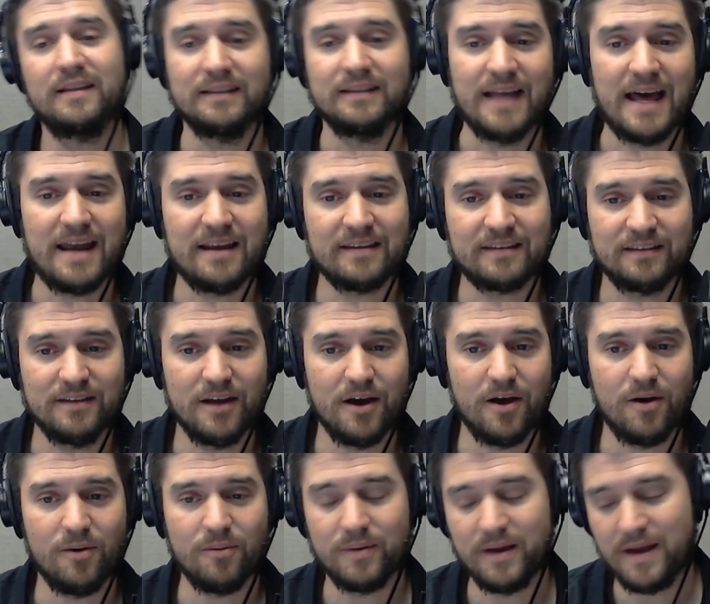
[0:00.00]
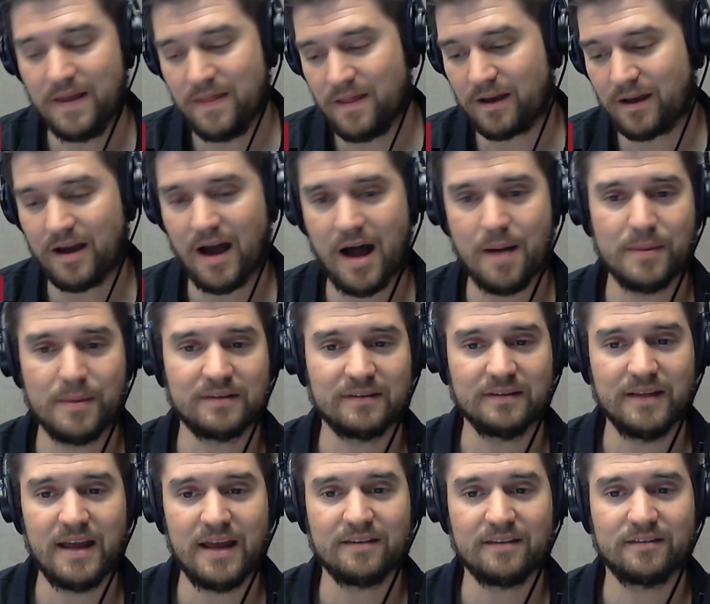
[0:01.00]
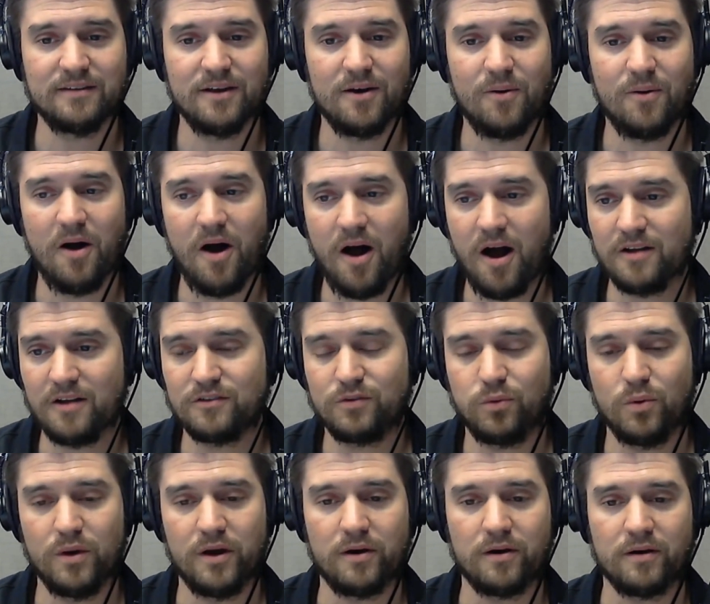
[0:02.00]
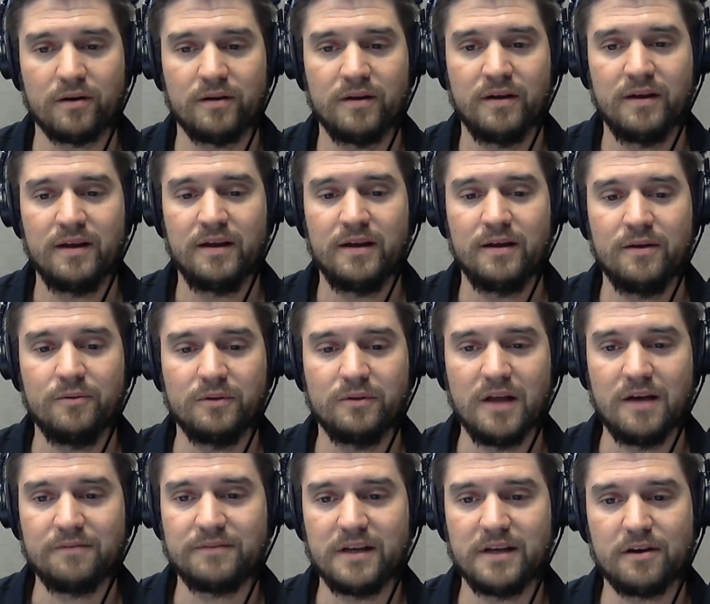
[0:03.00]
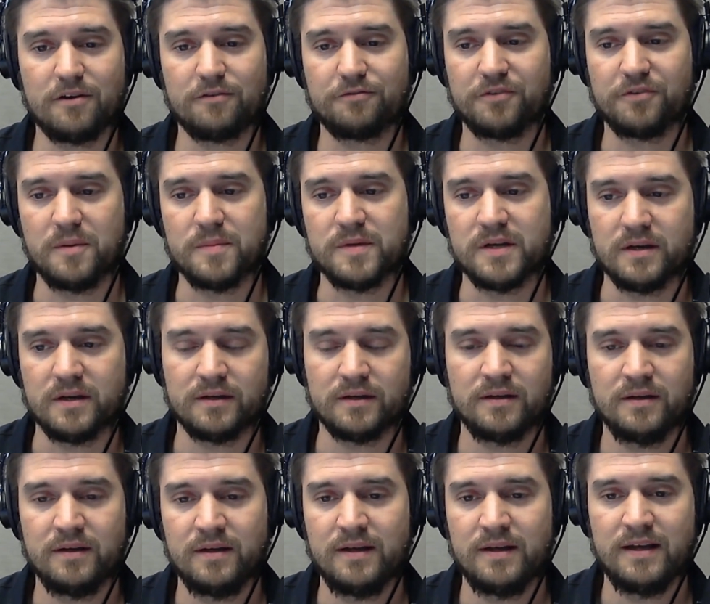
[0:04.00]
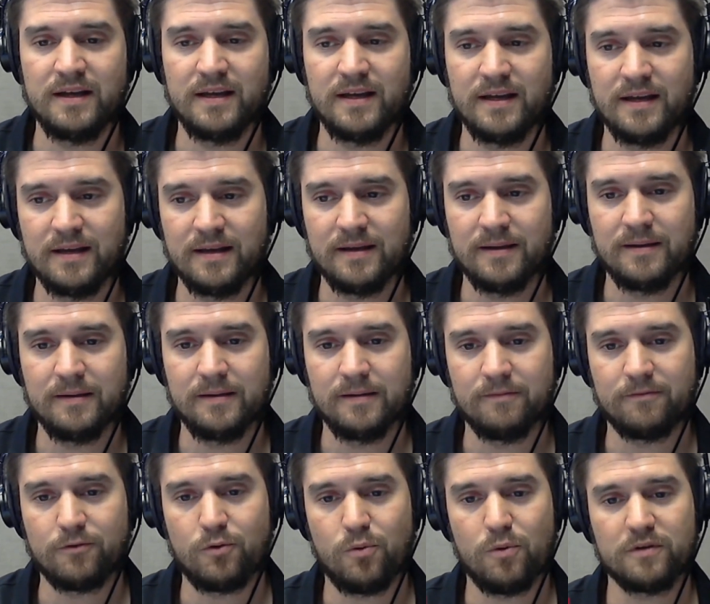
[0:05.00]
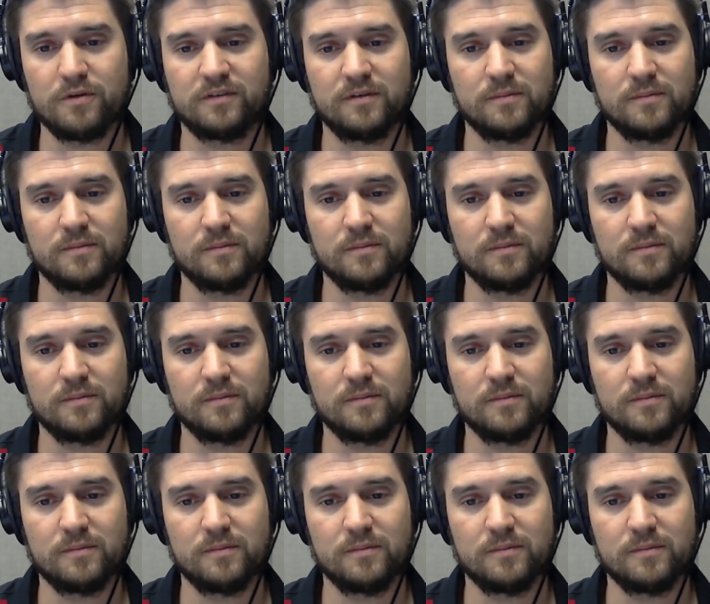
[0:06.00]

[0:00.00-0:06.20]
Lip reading: Let us know in the comments. Let us know on Twitter. We'd love to hear from you. Of course,